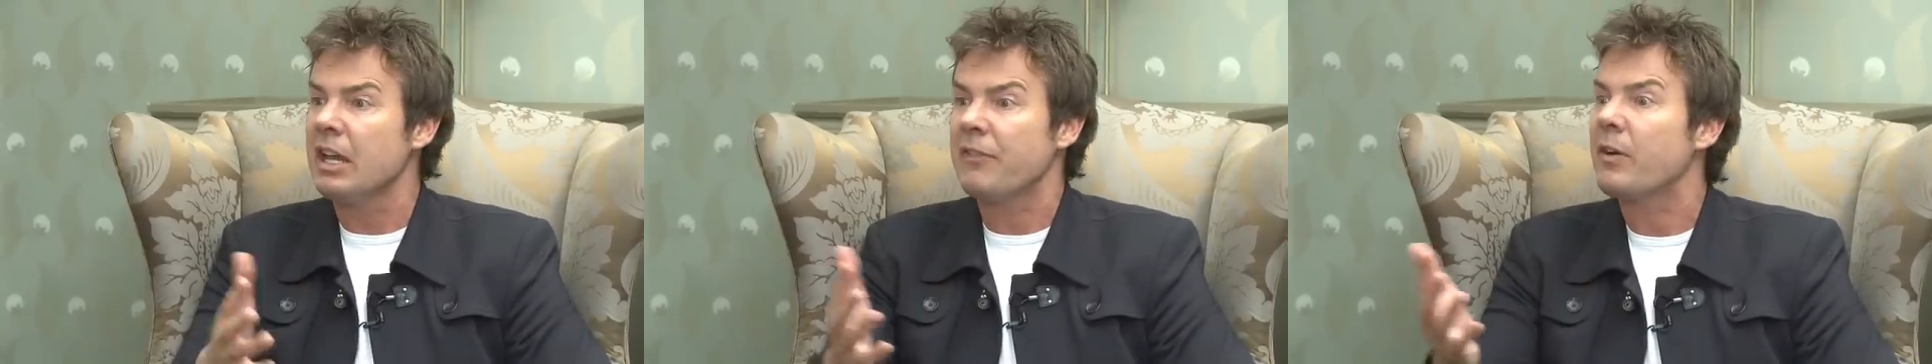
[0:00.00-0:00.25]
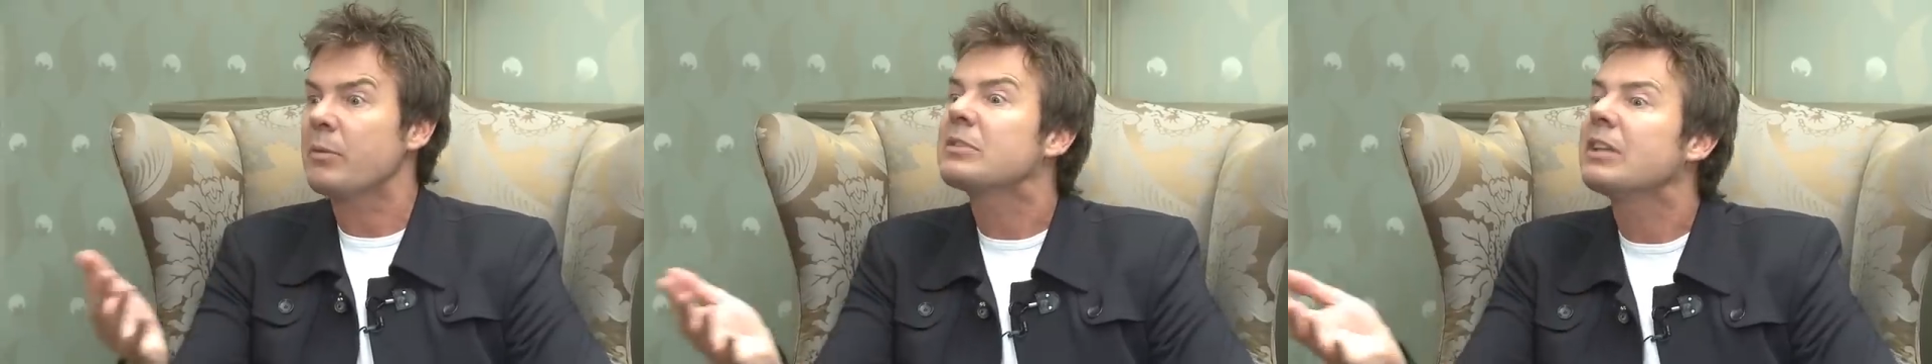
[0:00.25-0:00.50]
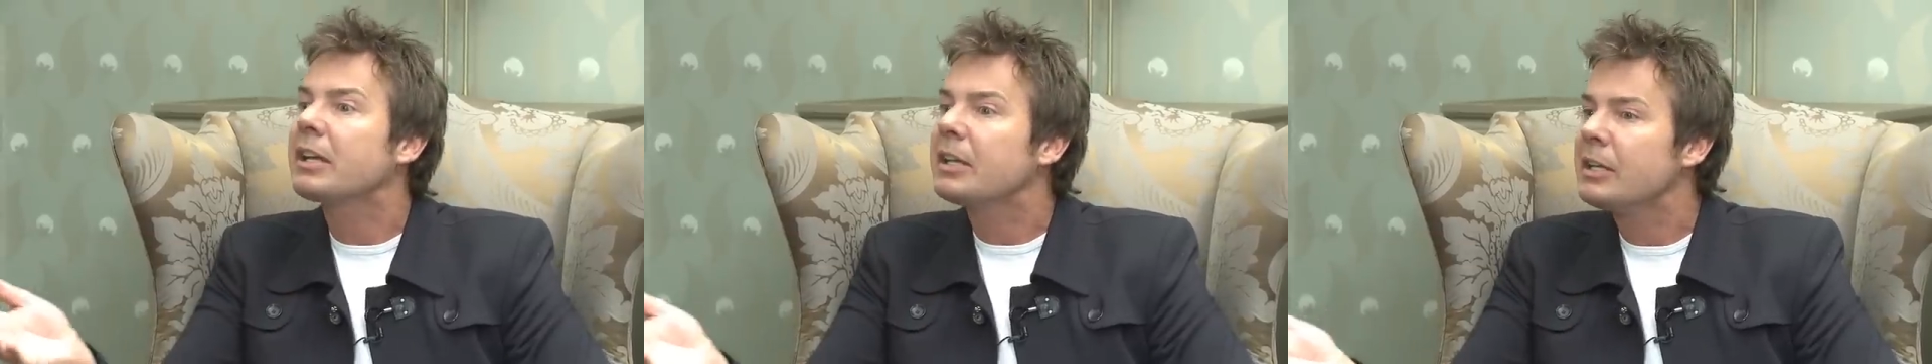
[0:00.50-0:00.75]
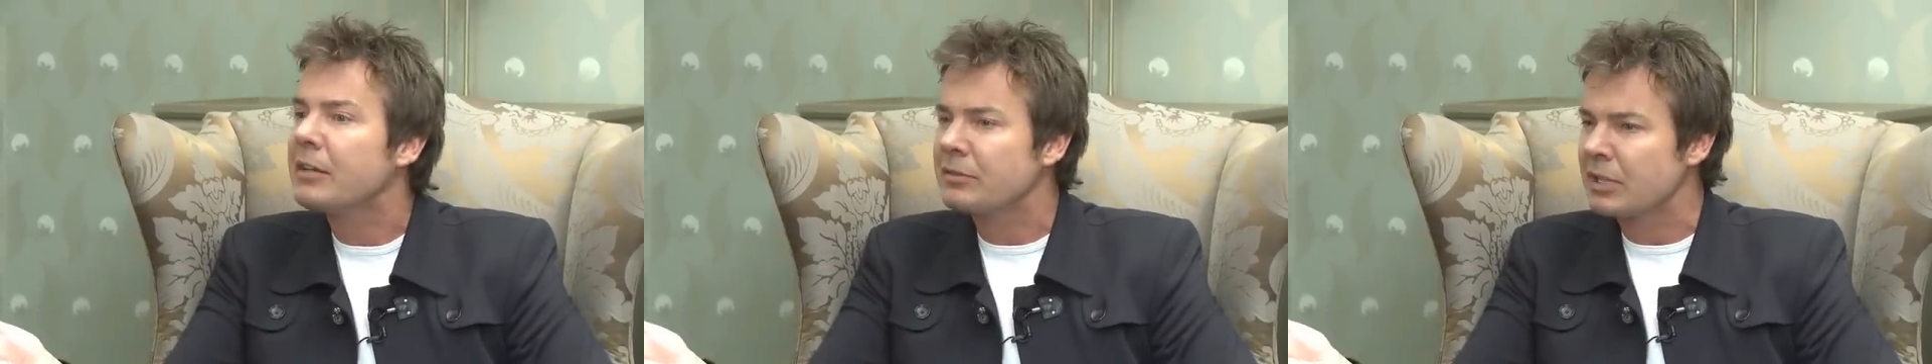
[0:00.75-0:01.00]
if I was
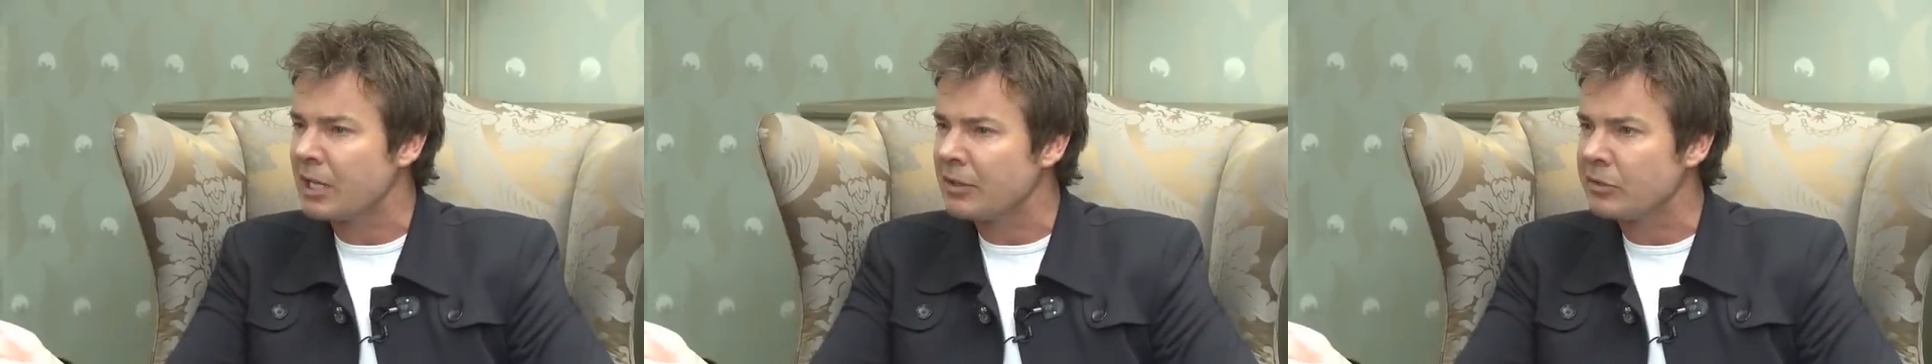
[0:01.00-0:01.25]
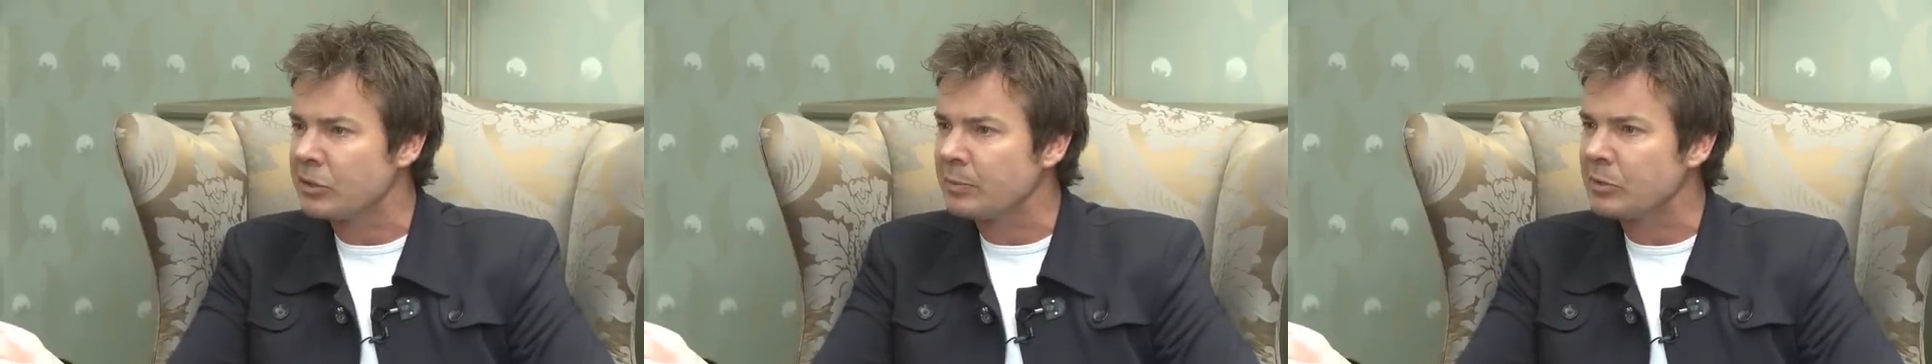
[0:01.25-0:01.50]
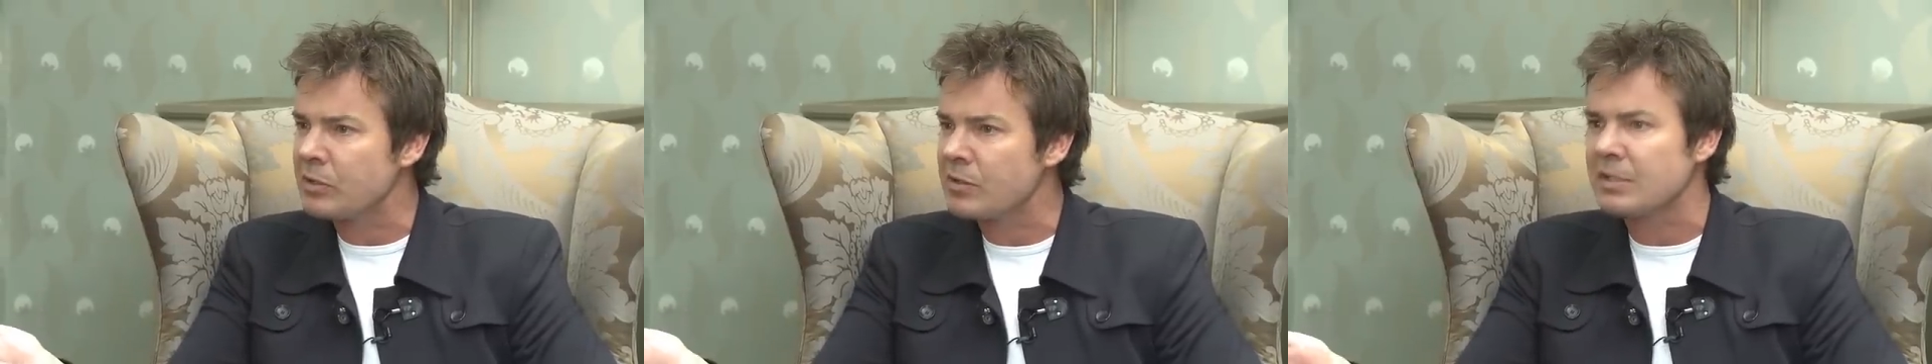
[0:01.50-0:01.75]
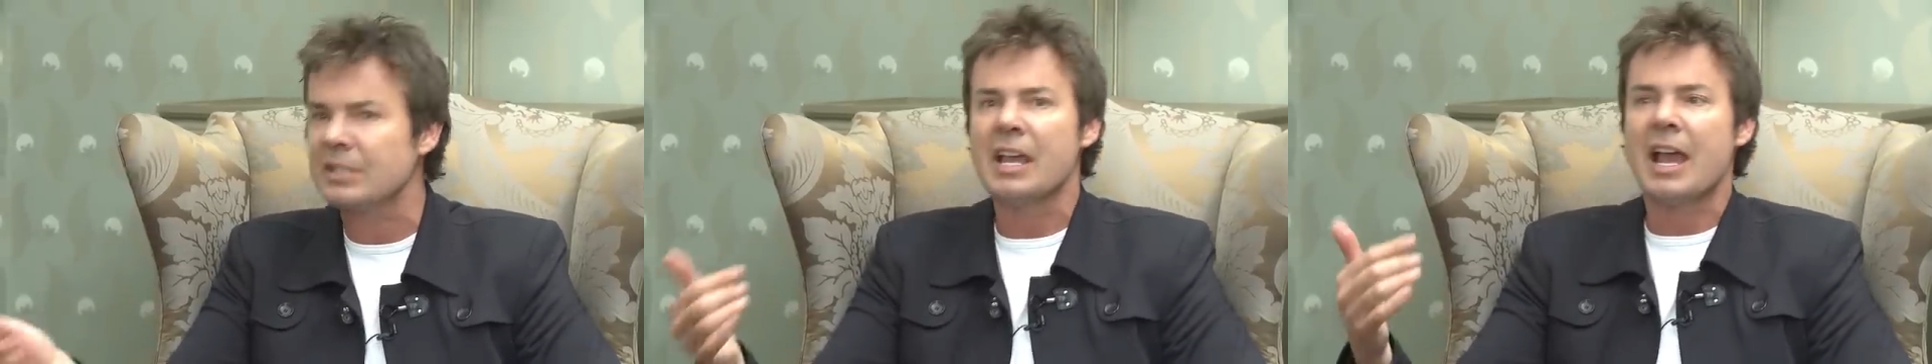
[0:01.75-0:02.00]
lucky enough to get those
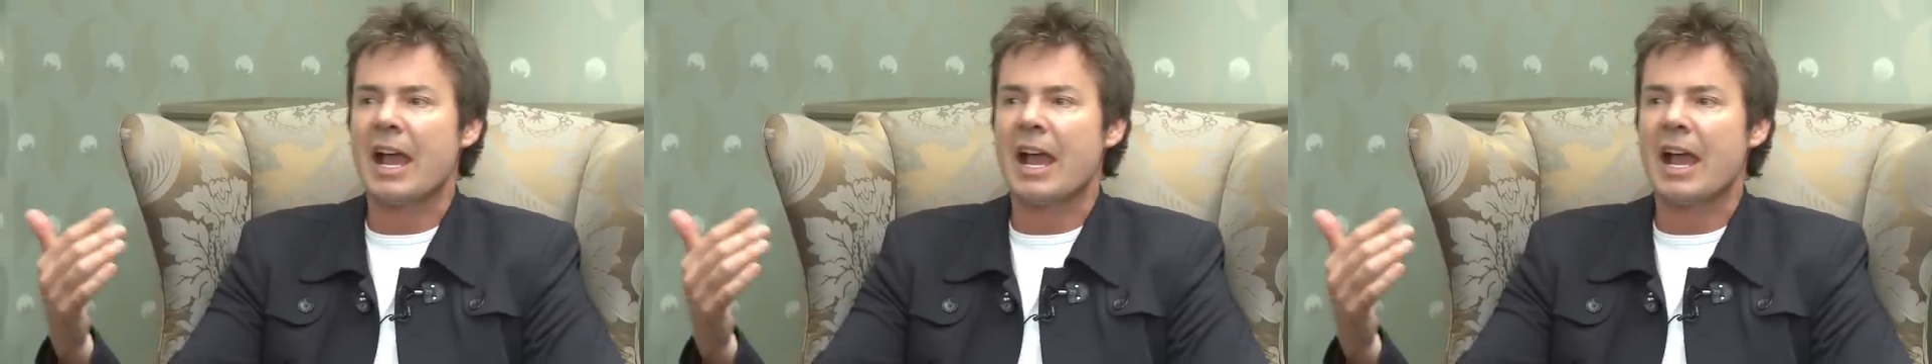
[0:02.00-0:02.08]
opportunities?